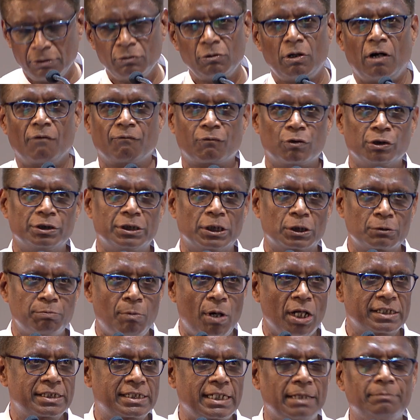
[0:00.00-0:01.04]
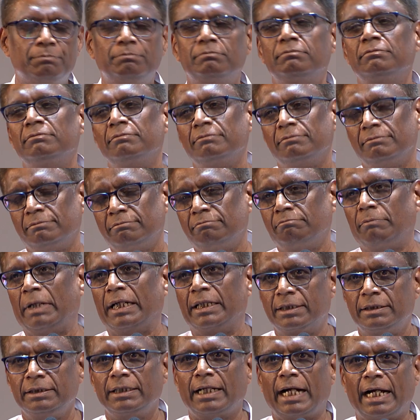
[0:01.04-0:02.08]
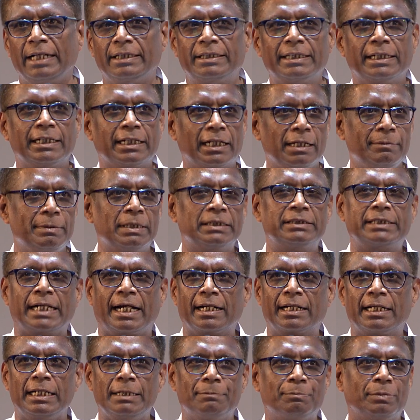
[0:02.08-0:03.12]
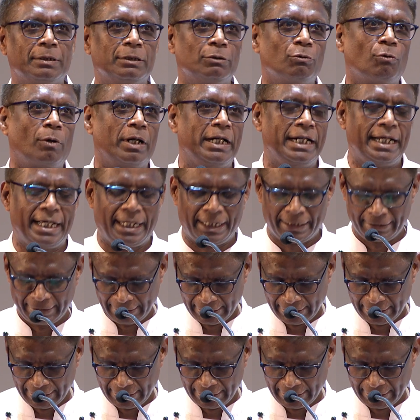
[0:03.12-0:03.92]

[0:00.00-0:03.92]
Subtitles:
Of course, a small step, but I think it will be a giant leap in one day.